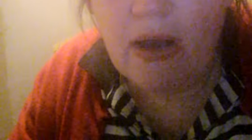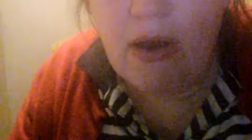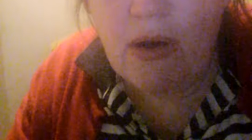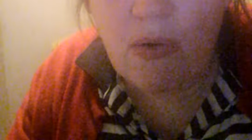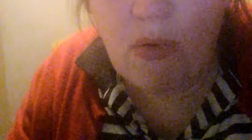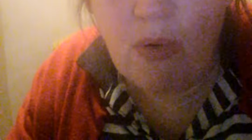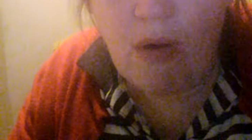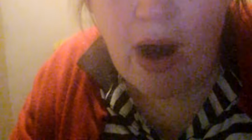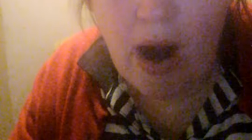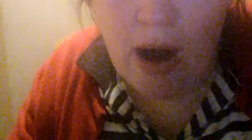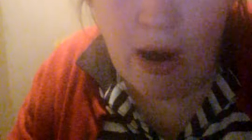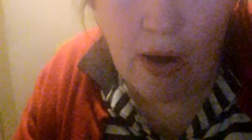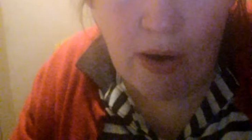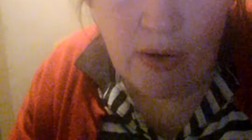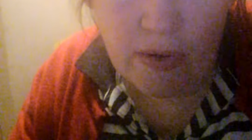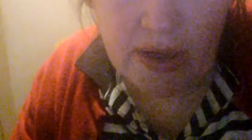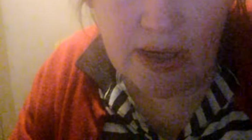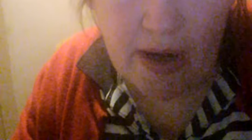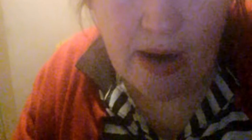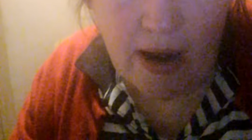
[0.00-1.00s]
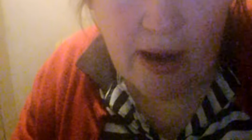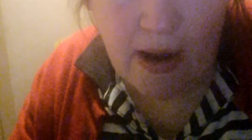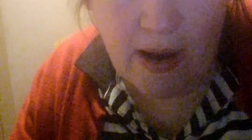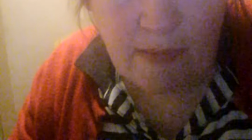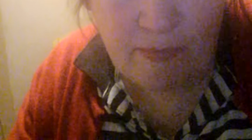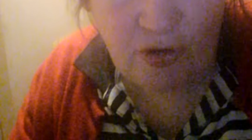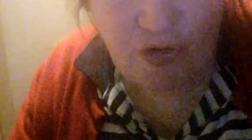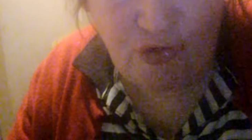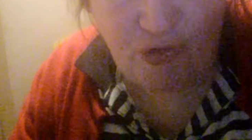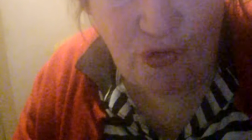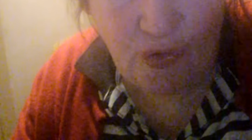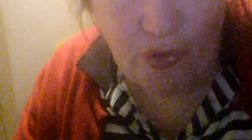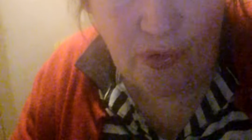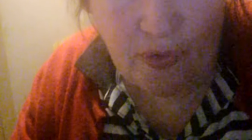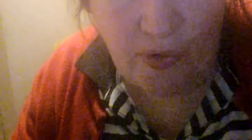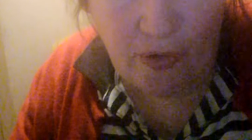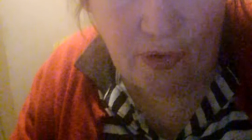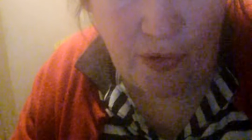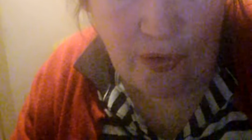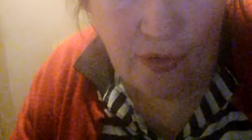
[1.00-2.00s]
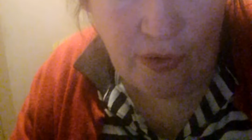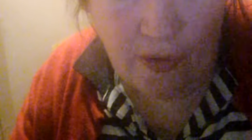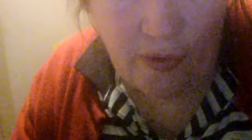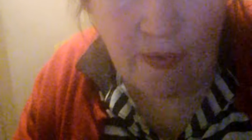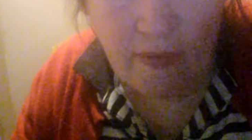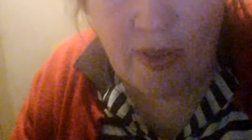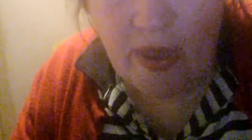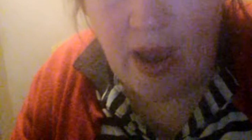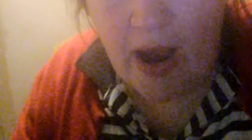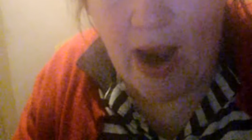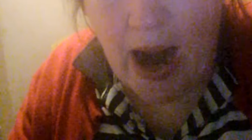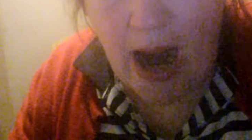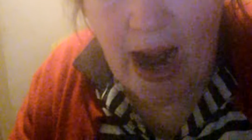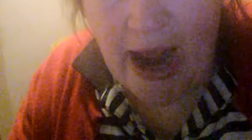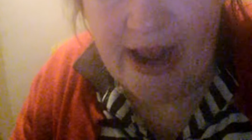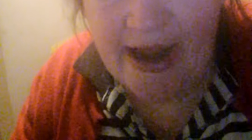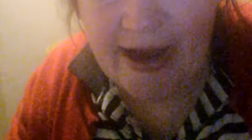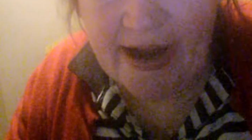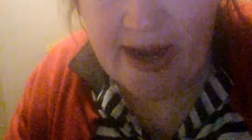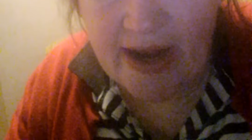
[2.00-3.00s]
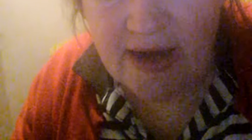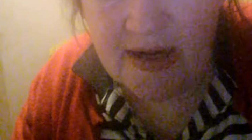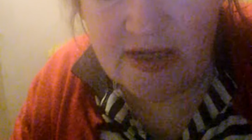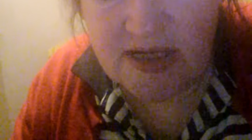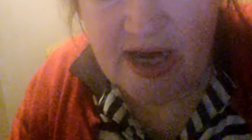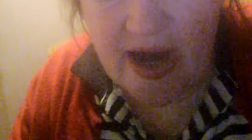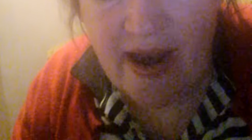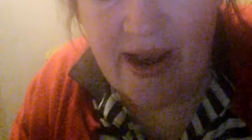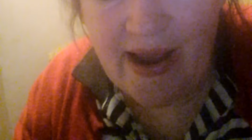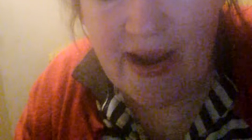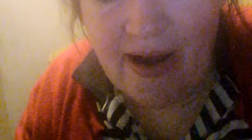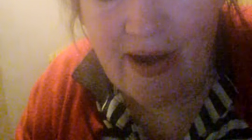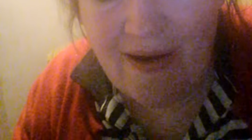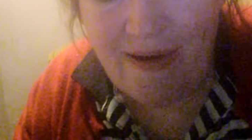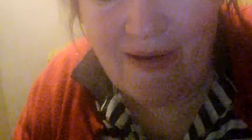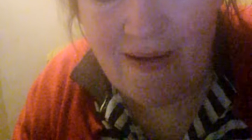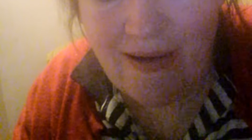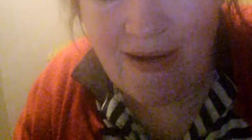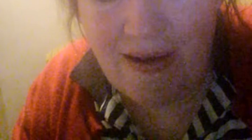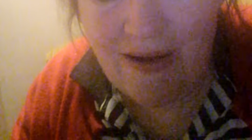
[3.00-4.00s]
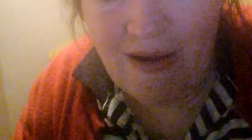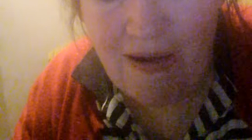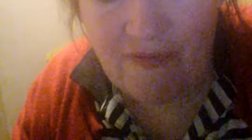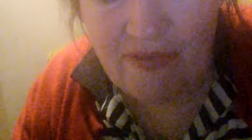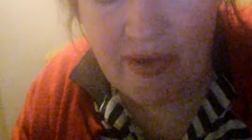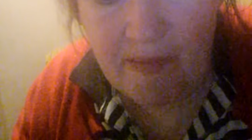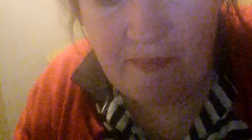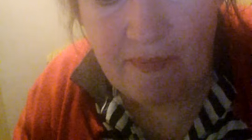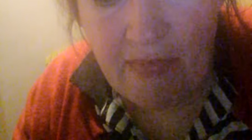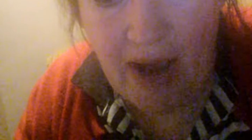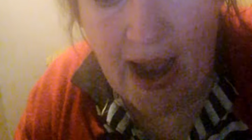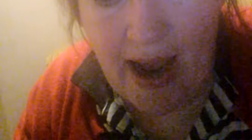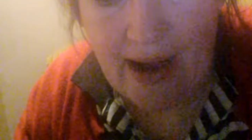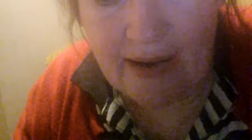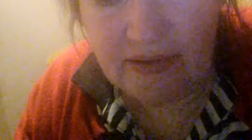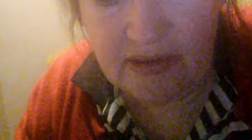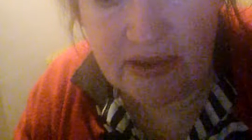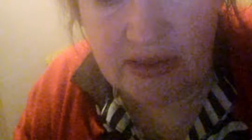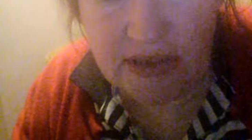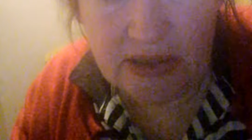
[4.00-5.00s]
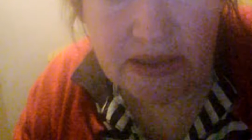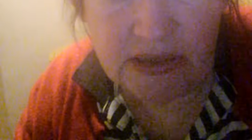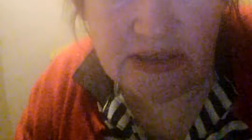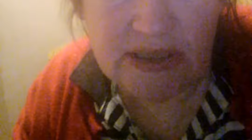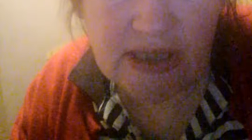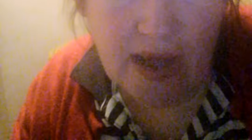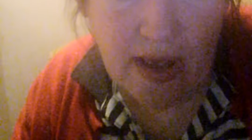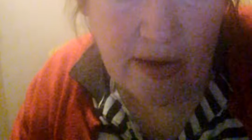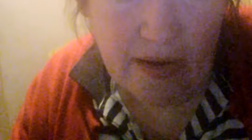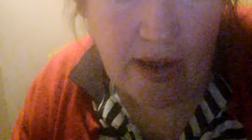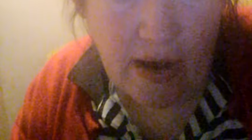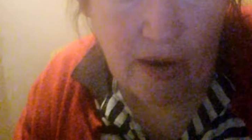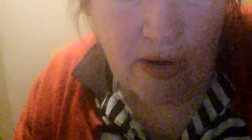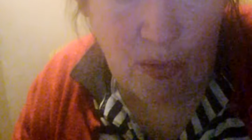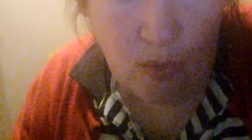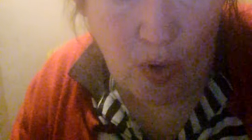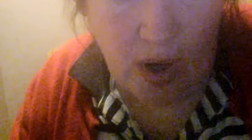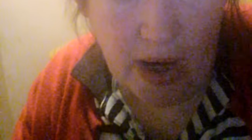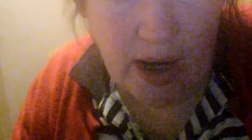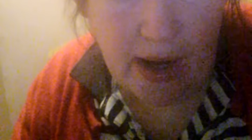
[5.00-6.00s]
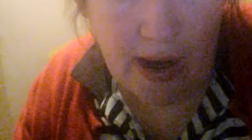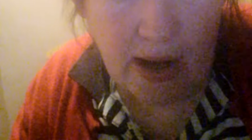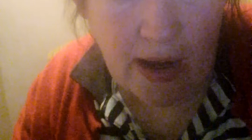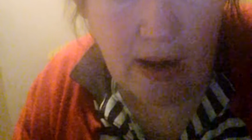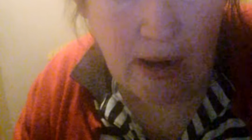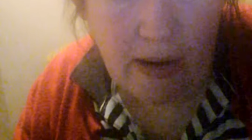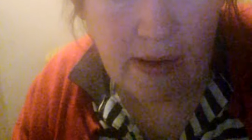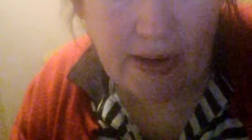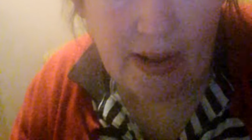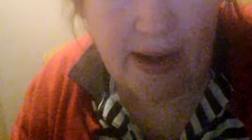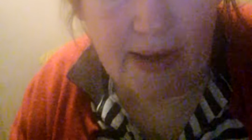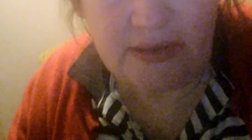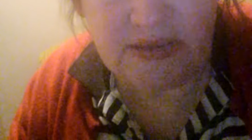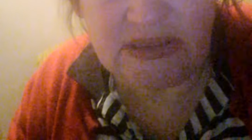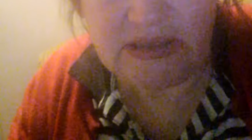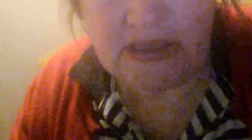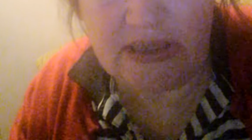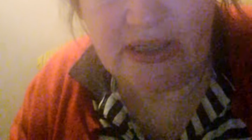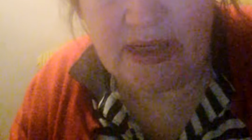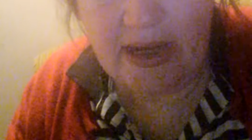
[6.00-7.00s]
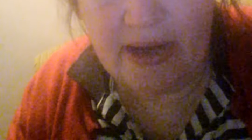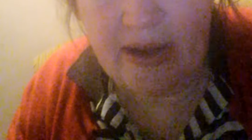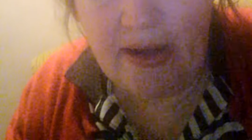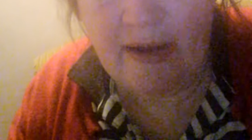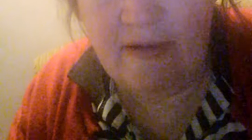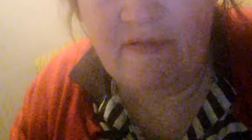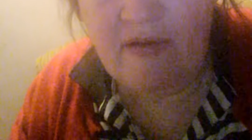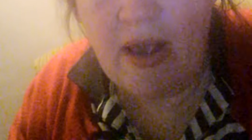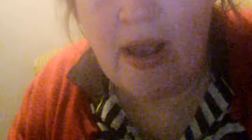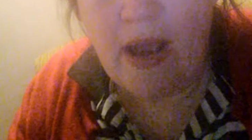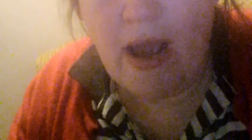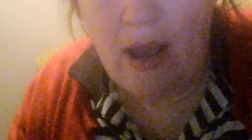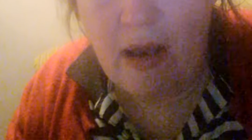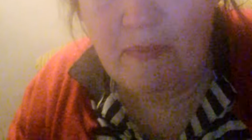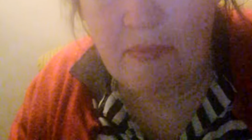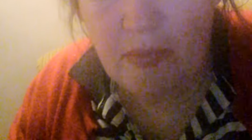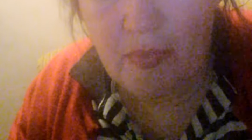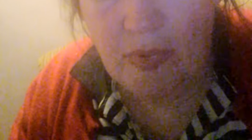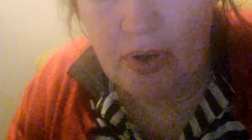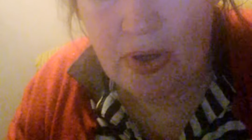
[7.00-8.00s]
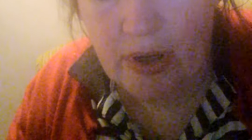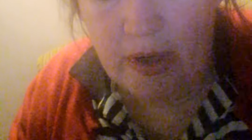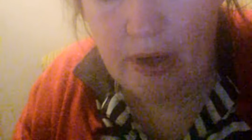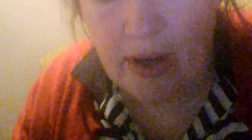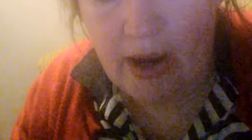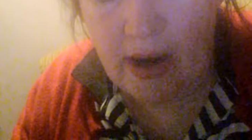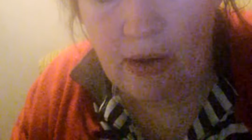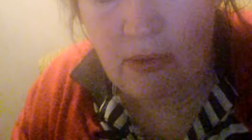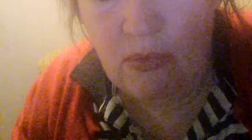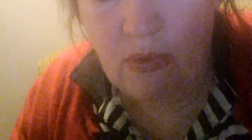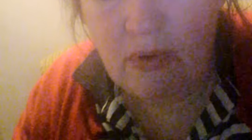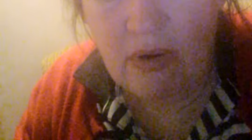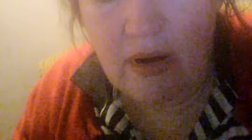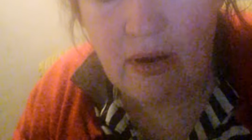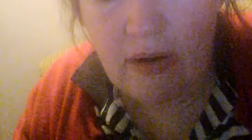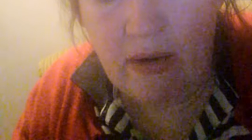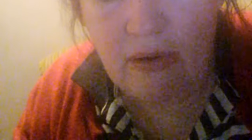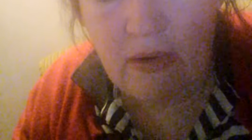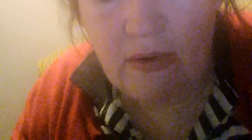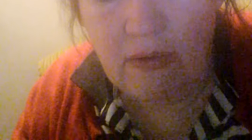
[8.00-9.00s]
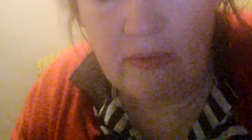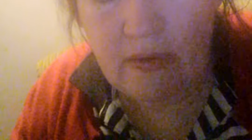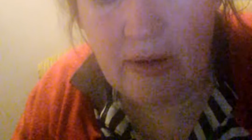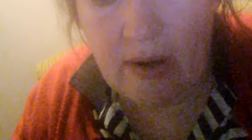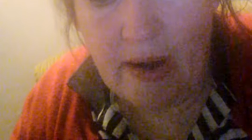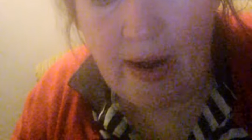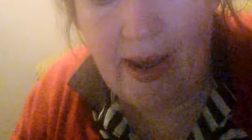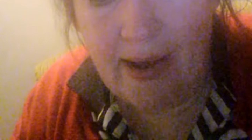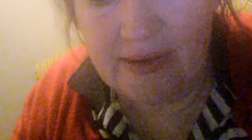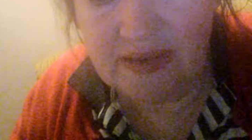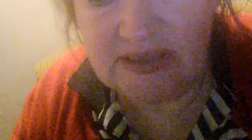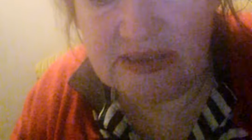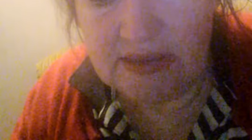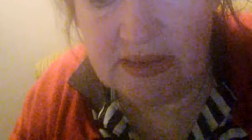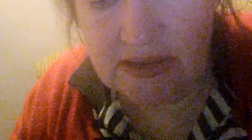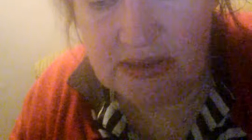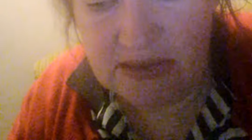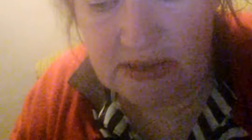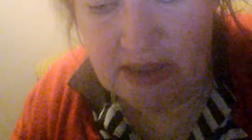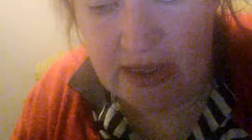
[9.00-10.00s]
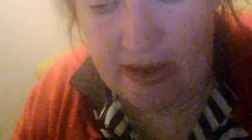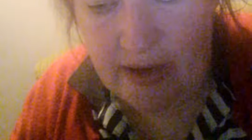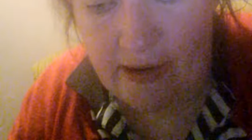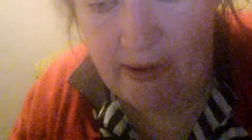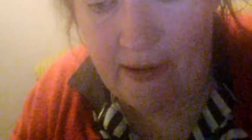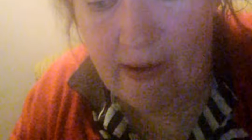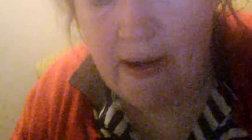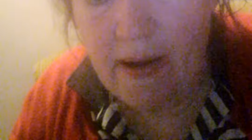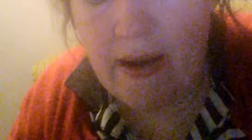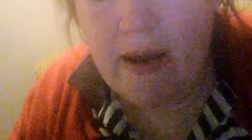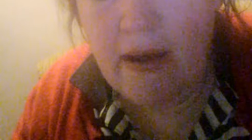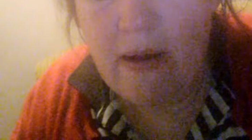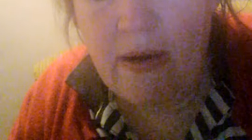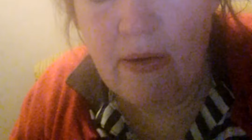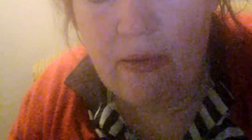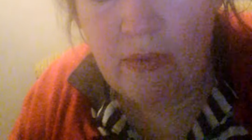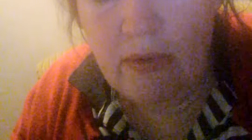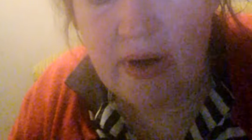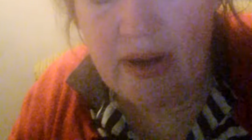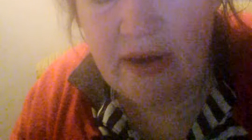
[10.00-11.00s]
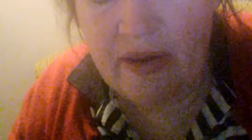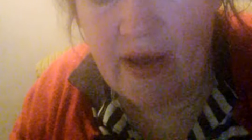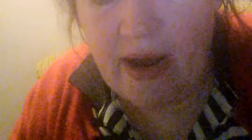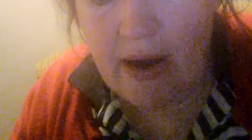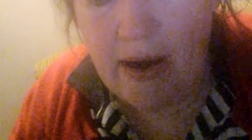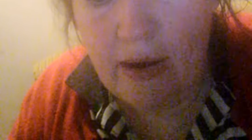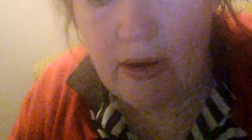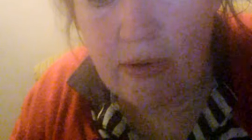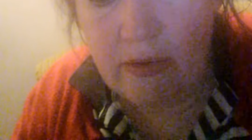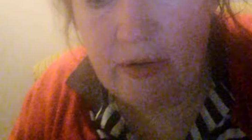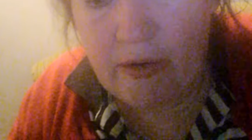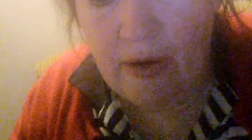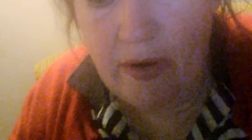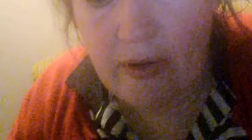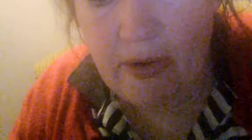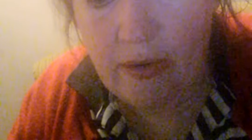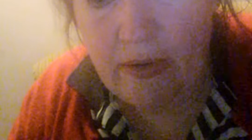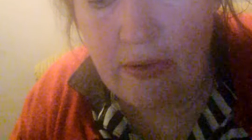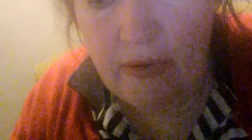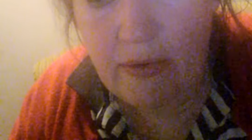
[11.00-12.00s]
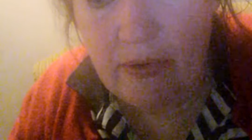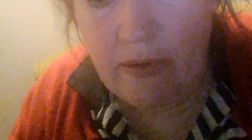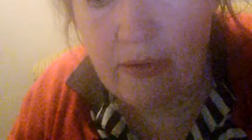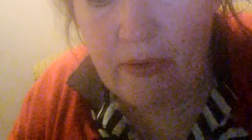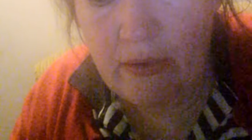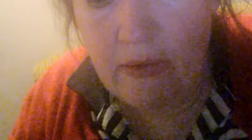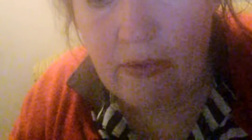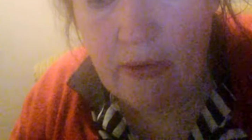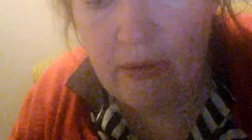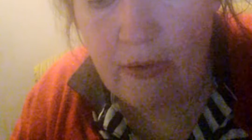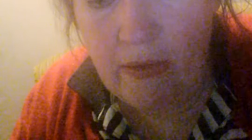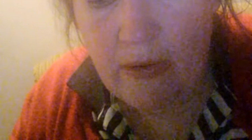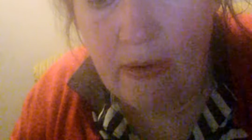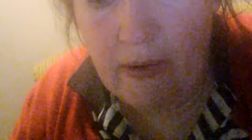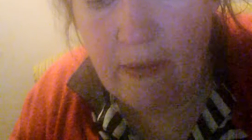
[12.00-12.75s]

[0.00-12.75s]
won't come true, I can take all the madness the world has to give, but I won't last a day without you.